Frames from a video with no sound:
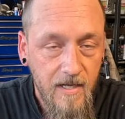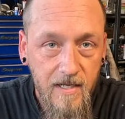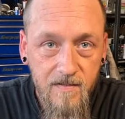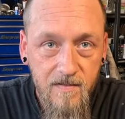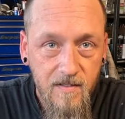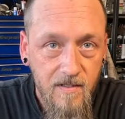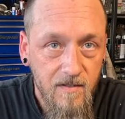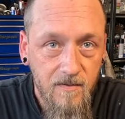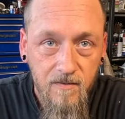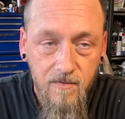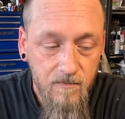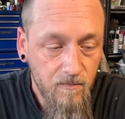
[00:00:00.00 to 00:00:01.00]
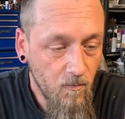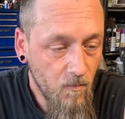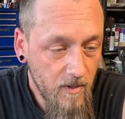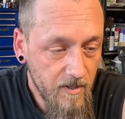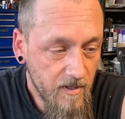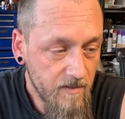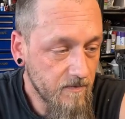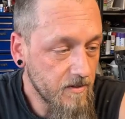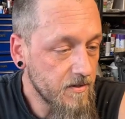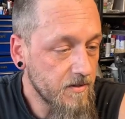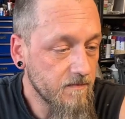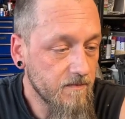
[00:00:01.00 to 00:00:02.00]
Etsy or wherever
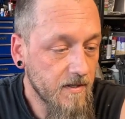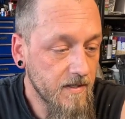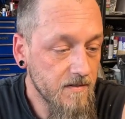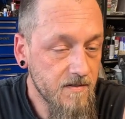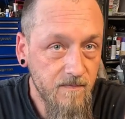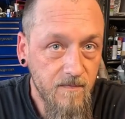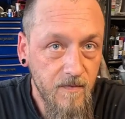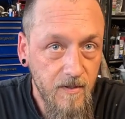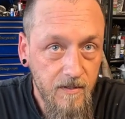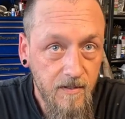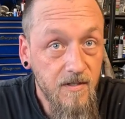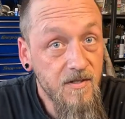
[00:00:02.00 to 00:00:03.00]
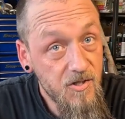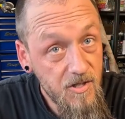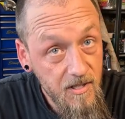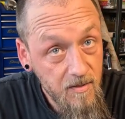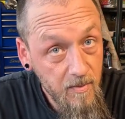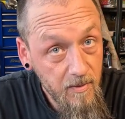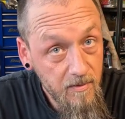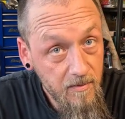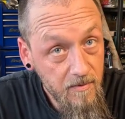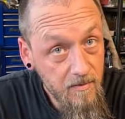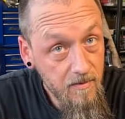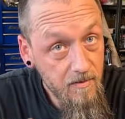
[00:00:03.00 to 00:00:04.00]
you can find some fun, cheap
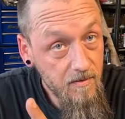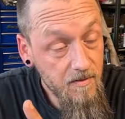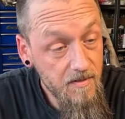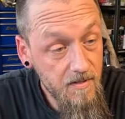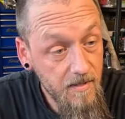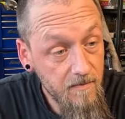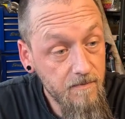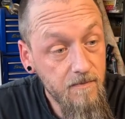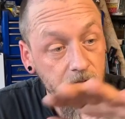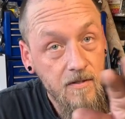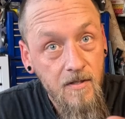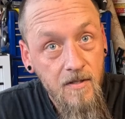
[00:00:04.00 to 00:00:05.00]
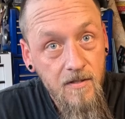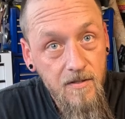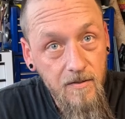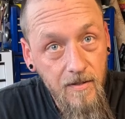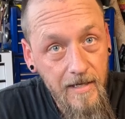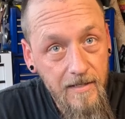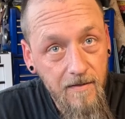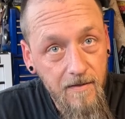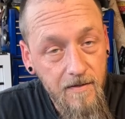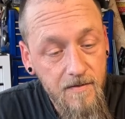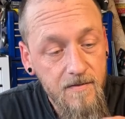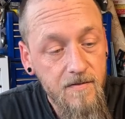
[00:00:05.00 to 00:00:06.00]
stuff to add to
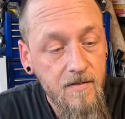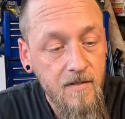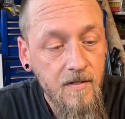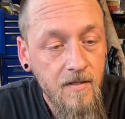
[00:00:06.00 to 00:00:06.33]
this.